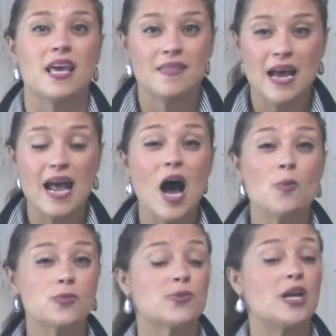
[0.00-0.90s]
that
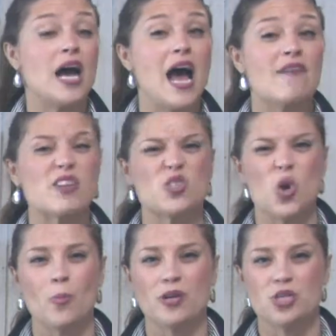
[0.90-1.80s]
helps with not
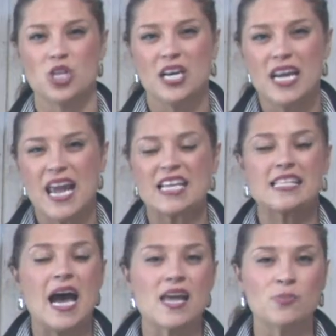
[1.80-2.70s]
having so much
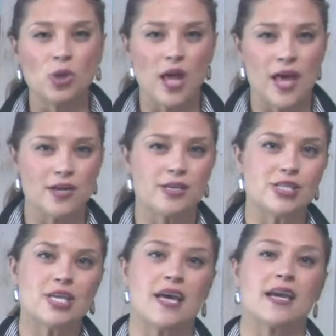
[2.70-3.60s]
excitable
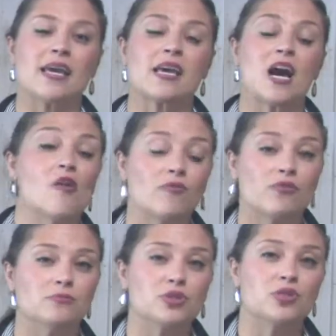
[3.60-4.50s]
energy that can
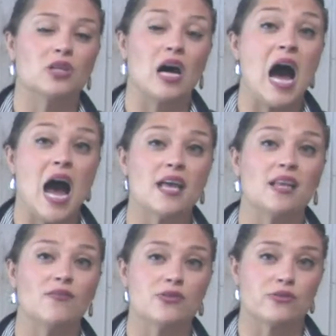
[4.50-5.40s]
come from
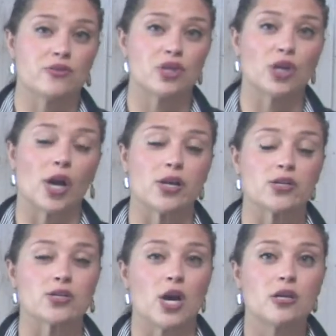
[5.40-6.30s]
high levels of sugar
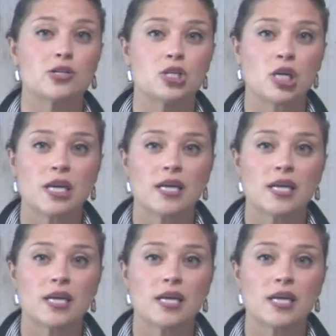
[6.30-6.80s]
and starch